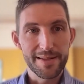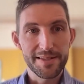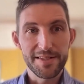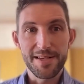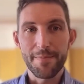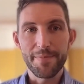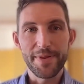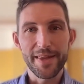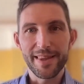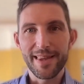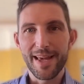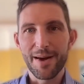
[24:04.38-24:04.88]

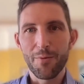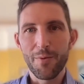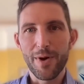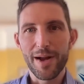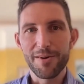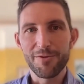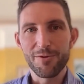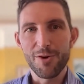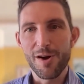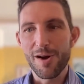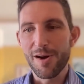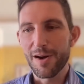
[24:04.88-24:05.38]
something that
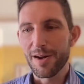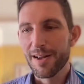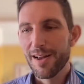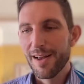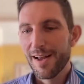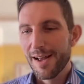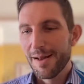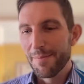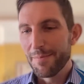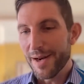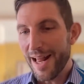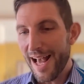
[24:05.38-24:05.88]
went wrong,
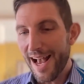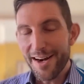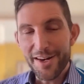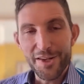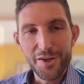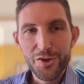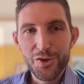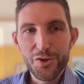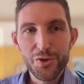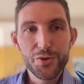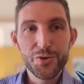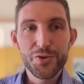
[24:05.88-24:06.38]
but how do
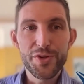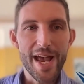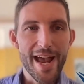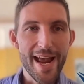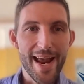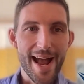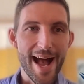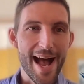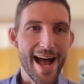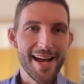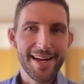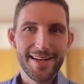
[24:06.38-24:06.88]
you use
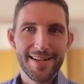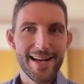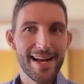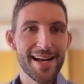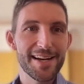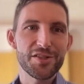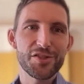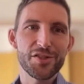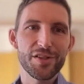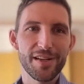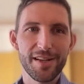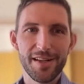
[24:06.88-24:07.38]
AI to
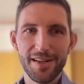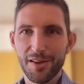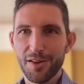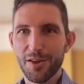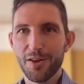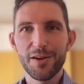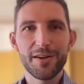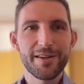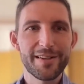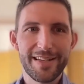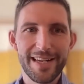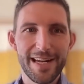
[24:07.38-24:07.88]
actually
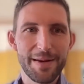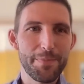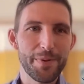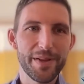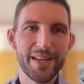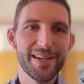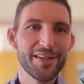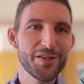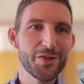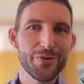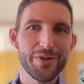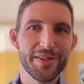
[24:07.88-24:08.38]
look
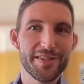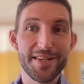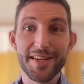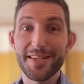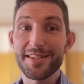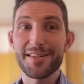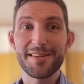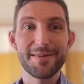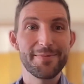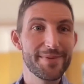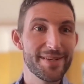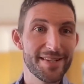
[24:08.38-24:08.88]
deeply into a
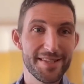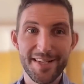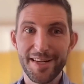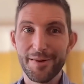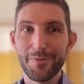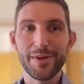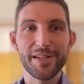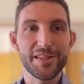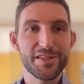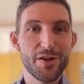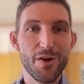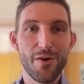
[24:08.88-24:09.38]
system to see
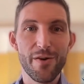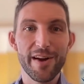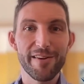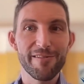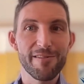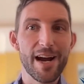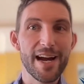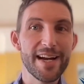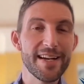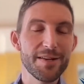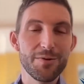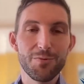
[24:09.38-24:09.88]
what's going
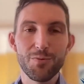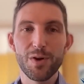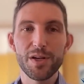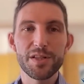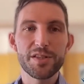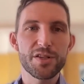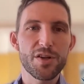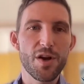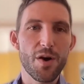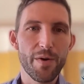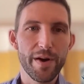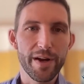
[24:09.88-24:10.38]
right and
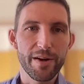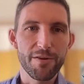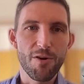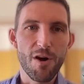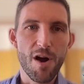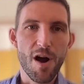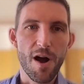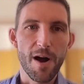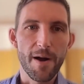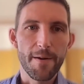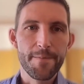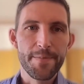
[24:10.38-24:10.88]
what's going
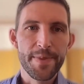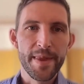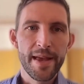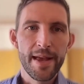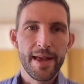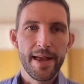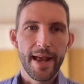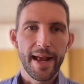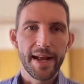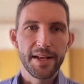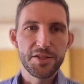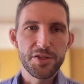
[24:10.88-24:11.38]
wrong?
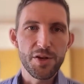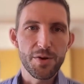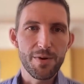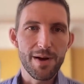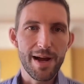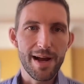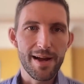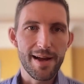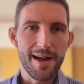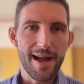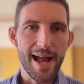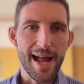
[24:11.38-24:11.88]
And
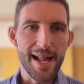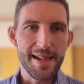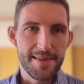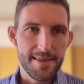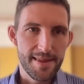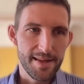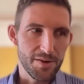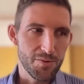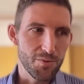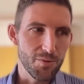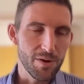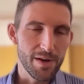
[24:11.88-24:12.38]
so I
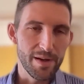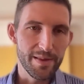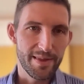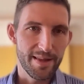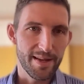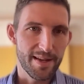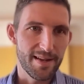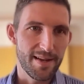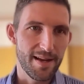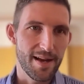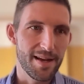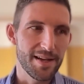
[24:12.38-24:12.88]
think we're at
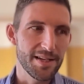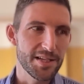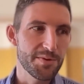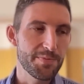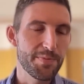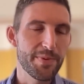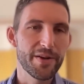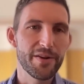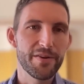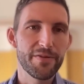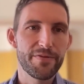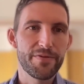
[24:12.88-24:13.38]
the
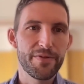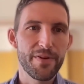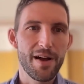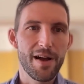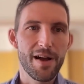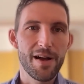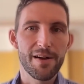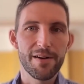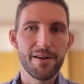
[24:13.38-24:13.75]
cusp of